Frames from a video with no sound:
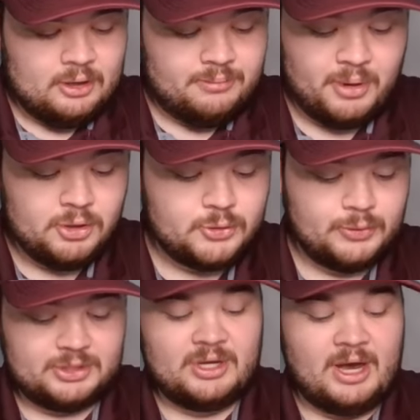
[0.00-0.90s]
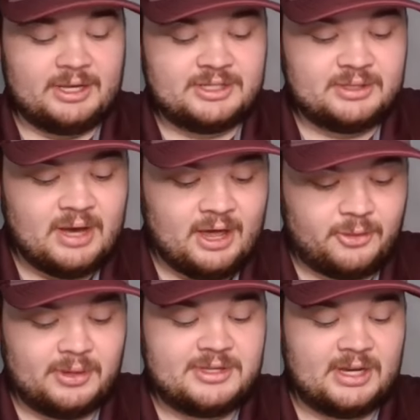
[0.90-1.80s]
Boots was
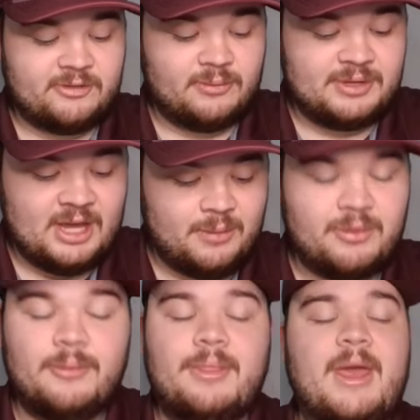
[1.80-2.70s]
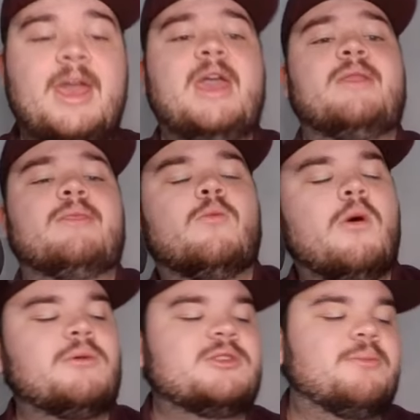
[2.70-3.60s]
3-6 from deep. And
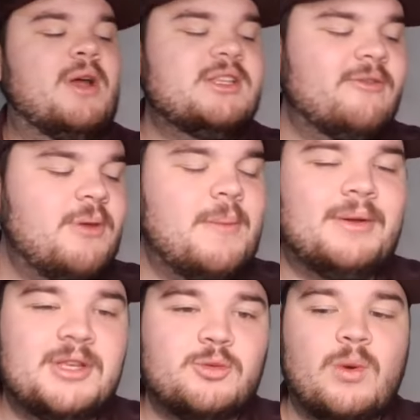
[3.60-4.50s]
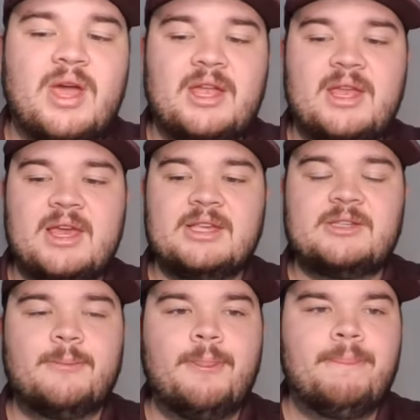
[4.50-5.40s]
what was impressive to me about this win
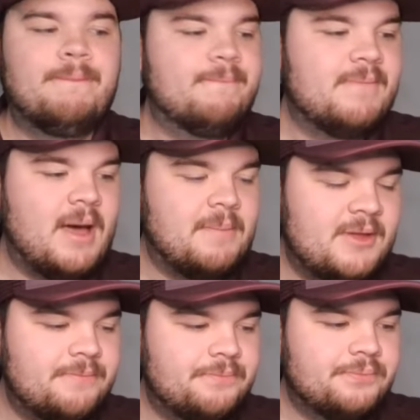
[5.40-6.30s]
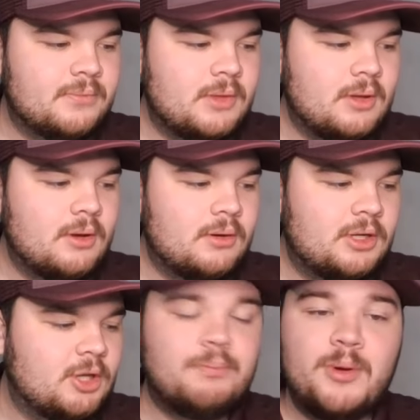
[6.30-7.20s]
is, I mean,
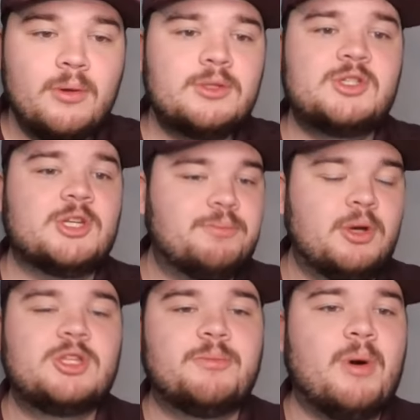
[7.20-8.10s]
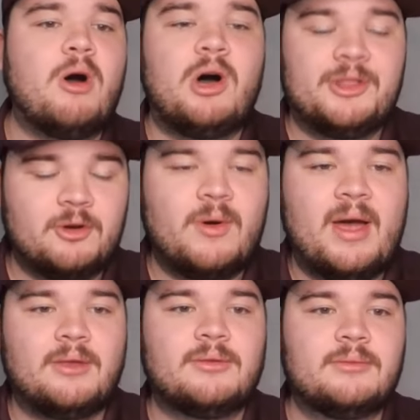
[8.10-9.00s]
you know, Boots just put the ball on the
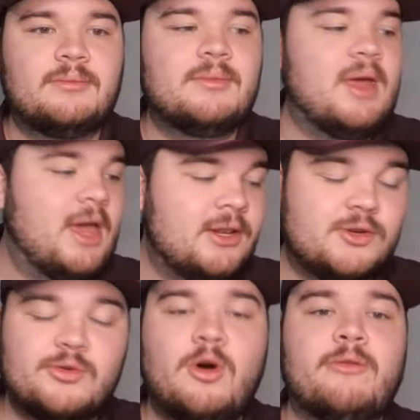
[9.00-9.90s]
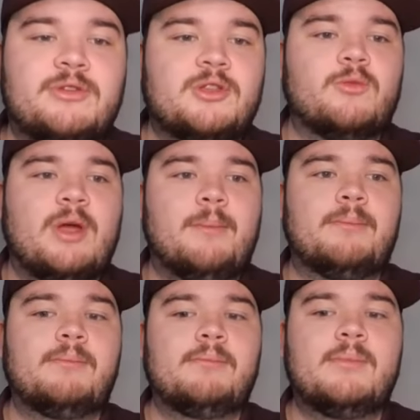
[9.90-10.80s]
ground and drove to the rim,
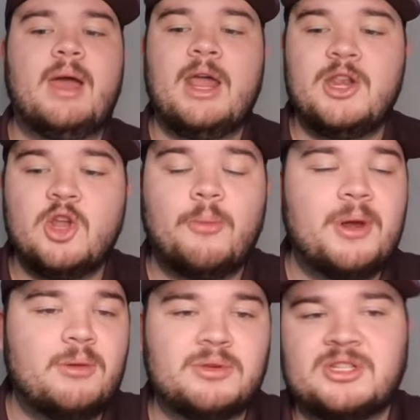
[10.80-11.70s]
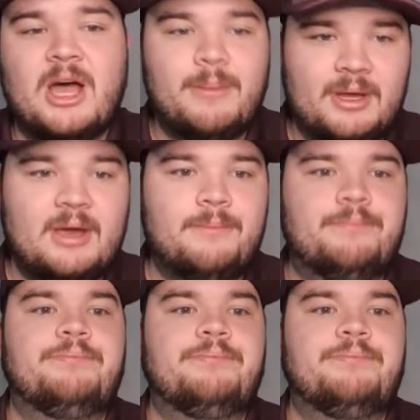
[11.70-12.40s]
and nobody was stopping him.